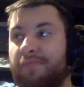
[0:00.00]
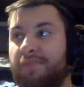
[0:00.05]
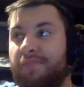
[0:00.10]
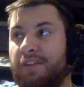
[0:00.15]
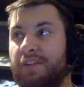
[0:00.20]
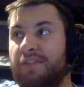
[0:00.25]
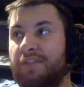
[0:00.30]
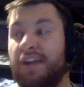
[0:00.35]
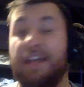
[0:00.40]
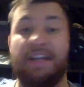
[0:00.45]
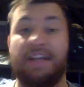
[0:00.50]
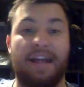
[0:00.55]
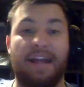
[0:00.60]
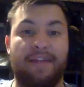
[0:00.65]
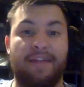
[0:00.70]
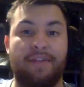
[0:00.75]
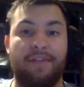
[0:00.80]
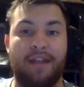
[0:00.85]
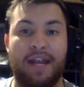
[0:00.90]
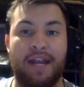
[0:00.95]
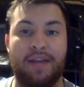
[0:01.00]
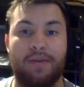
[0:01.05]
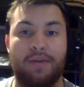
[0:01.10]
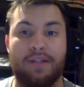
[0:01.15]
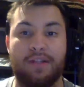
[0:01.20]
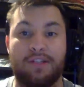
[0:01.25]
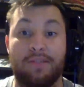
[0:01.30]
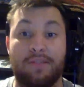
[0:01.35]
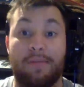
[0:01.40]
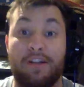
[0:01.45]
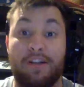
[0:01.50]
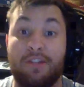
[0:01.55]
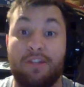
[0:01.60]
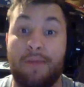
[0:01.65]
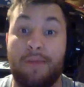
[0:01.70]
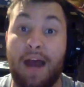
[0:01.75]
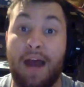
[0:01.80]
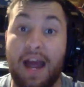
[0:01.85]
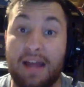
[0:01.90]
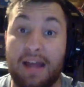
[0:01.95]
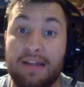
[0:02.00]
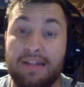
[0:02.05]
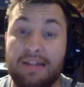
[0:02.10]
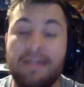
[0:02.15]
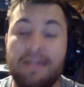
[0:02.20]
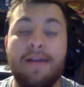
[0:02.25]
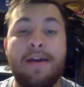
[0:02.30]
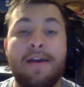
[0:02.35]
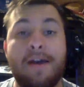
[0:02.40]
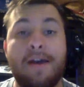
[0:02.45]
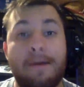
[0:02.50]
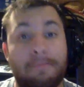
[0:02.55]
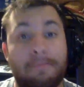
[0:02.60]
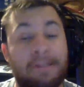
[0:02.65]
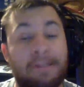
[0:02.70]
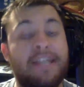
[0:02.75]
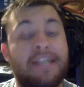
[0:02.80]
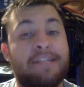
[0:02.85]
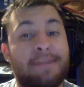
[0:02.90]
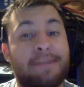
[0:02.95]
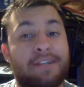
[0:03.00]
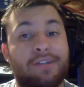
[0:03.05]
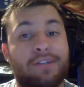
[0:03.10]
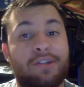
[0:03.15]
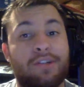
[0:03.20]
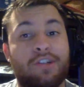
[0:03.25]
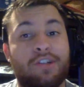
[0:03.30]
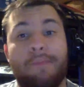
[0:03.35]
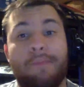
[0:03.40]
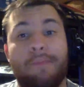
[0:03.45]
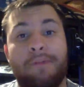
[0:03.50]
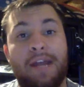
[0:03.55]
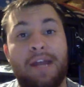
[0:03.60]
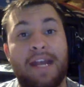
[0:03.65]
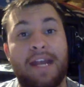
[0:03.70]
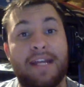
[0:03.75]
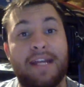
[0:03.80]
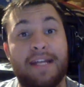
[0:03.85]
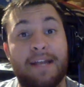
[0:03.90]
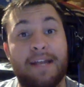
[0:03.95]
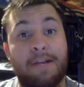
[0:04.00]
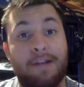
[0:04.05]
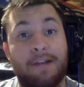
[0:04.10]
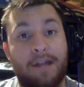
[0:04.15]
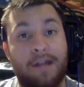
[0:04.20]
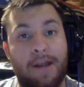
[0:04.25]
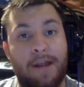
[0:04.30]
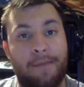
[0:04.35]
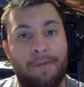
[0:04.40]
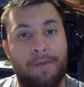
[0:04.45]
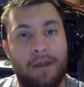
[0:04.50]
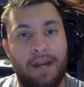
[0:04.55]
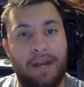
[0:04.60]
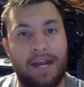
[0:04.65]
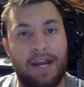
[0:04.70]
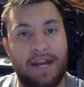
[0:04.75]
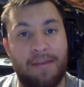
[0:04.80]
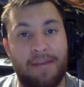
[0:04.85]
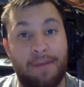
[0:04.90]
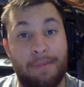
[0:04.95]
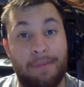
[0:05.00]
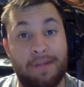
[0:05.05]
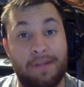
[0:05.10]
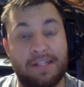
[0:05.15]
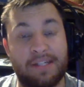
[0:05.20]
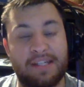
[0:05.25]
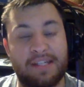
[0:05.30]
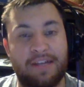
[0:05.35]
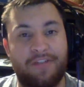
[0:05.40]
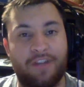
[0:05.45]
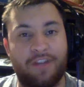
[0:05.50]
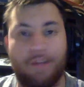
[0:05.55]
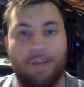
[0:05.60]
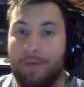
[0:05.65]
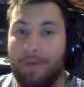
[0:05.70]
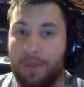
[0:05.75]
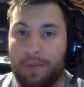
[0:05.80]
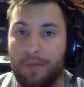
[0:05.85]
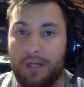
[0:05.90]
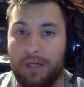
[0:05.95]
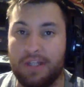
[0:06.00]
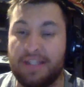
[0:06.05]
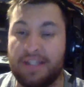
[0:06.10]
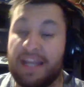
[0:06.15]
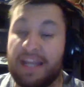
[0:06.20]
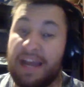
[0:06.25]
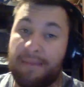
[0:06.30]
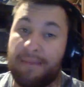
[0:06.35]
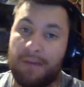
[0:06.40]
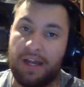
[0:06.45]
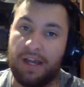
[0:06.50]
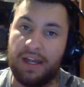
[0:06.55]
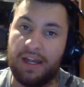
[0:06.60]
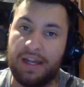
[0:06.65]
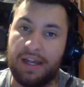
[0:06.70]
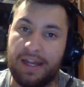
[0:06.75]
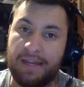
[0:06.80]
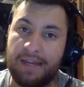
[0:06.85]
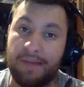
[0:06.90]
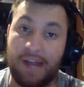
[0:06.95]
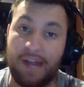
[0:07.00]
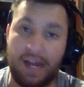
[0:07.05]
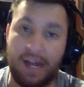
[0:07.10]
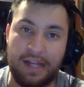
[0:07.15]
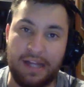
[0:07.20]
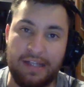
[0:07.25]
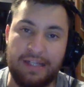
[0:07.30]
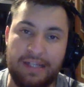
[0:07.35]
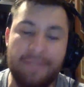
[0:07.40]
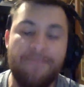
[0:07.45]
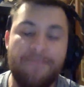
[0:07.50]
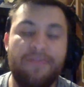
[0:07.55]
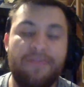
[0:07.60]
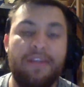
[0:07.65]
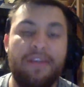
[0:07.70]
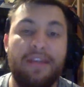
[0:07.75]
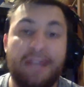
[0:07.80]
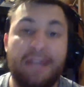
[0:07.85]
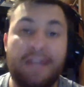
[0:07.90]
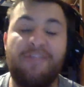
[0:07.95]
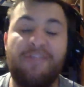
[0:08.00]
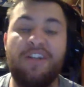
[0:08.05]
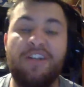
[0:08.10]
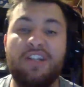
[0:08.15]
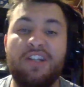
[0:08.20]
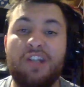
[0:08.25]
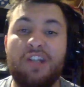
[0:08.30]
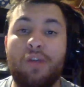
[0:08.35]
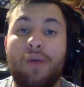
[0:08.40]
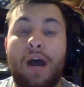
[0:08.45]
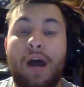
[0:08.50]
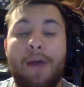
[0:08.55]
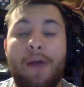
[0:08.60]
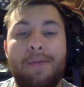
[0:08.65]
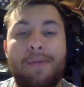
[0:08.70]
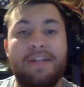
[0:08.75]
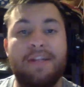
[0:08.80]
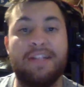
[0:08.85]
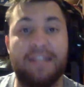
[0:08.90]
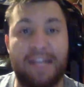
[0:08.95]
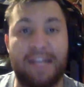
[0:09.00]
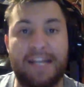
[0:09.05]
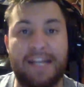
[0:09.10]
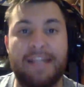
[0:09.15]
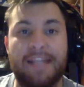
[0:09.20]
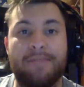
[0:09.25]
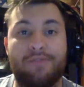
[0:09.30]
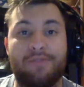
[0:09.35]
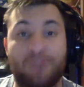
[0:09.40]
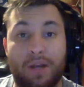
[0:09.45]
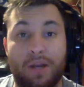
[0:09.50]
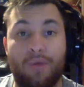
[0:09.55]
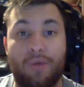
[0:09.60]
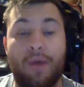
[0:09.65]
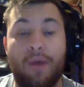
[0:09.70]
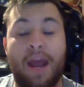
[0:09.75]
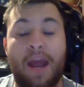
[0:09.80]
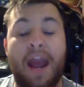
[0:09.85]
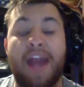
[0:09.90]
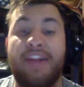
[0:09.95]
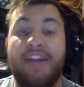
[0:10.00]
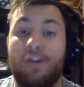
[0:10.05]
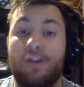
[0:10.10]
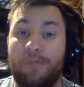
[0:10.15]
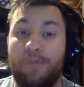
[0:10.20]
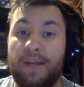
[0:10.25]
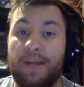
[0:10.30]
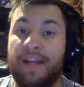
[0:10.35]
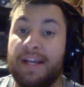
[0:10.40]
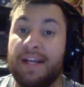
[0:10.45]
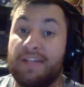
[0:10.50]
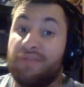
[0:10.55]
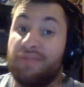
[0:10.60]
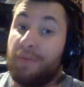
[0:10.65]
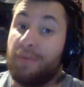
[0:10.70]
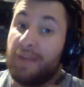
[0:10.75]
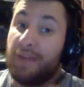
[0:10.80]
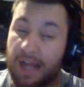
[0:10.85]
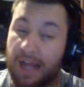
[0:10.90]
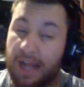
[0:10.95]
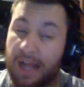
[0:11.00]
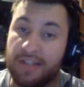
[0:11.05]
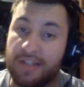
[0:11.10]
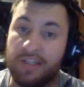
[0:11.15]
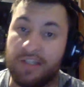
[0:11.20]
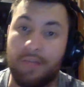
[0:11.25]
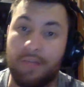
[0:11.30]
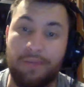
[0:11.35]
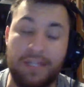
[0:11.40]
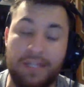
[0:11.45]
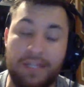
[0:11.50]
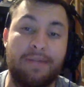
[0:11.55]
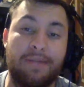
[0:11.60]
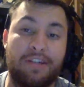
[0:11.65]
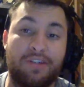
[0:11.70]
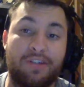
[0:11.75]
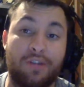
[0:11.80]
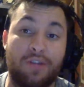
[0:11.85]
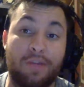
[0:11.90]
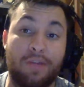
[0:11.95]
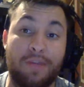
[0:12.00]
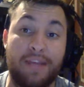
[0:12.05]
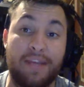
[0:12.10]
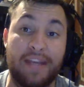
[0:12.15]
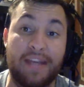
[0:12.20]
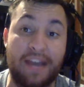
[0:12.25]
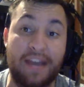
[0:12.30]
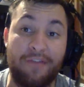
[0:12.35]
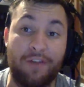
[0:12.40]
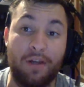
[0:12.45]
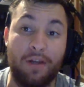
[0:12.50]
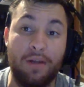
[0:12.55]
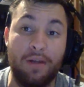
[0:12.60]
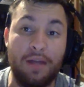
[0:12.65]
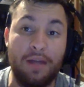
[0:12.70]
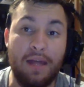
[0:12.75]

inviting every, anyone to, the, to my island. Please make sure you don't put any inappropriate stuff on the billboards at my in my island. If you do, I'll be deleting them straight away and you'll be kicked from the island. So please make sure you be careful.